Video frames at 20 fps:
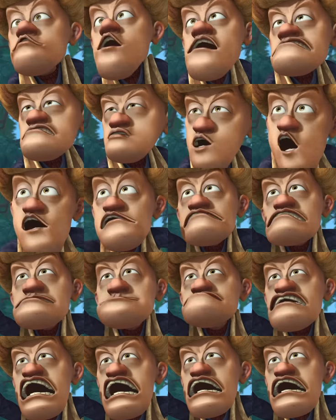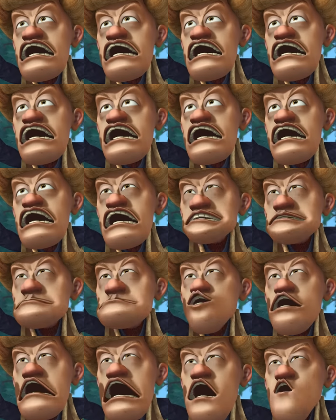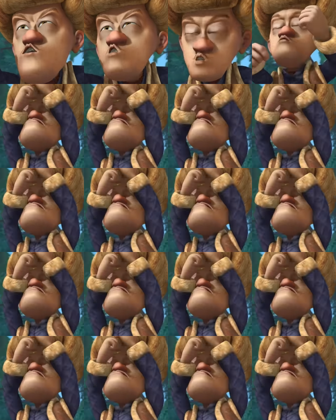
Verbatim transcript: finally found you! You broke